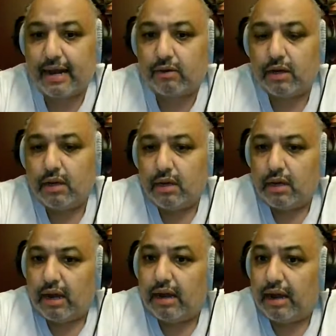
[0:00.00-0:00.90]
out.
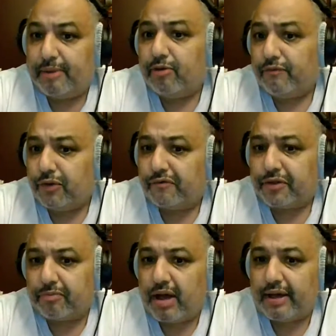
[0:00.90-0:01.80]
I may review it
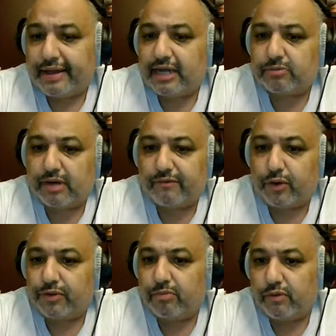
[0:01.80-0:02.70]
for the podcast, but I've
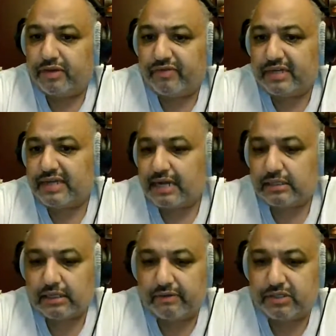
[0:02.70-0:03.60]
heard the movie's
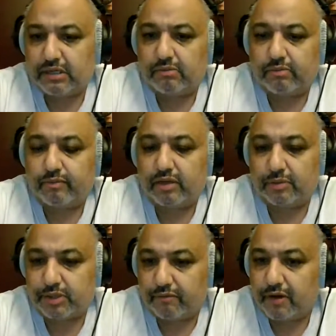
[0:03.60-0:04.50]
fantastic. I've seen
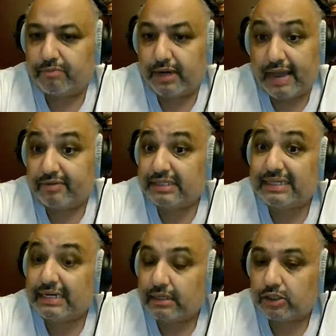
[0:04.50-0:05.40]
clips of it, but I haven't
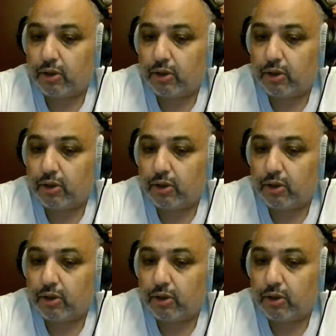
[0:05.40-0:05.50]
seen it.